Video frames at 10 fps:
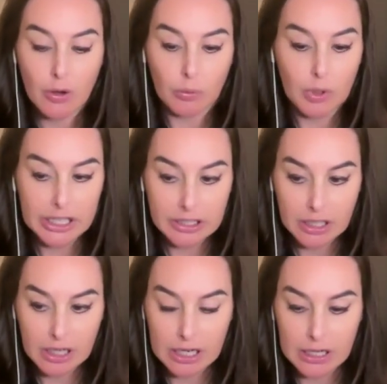
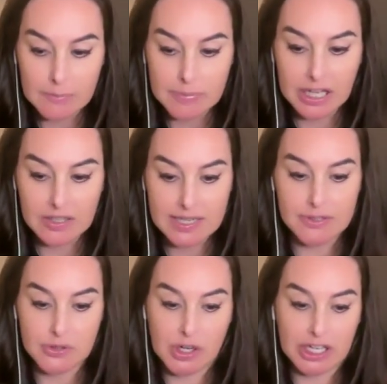One, because
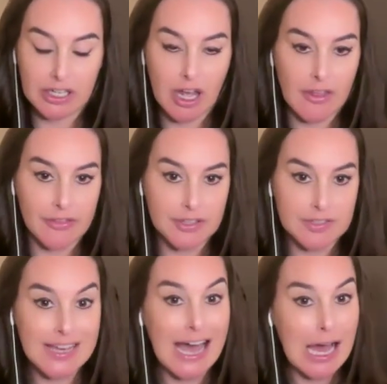I was running it on
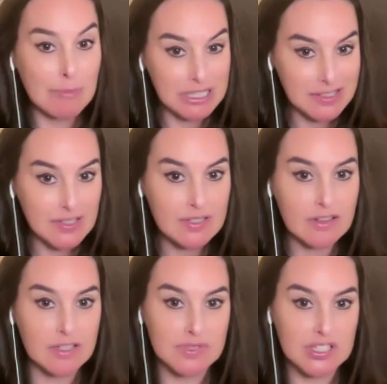the
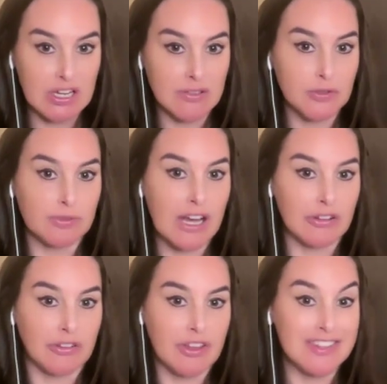topics themselves
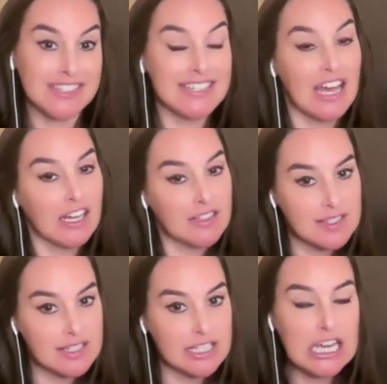rather than the
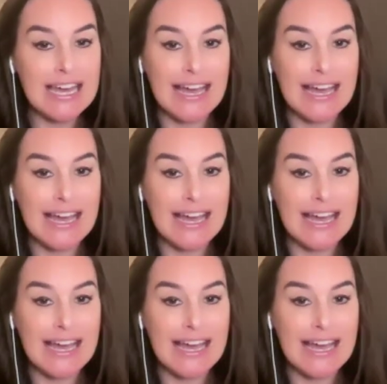texts.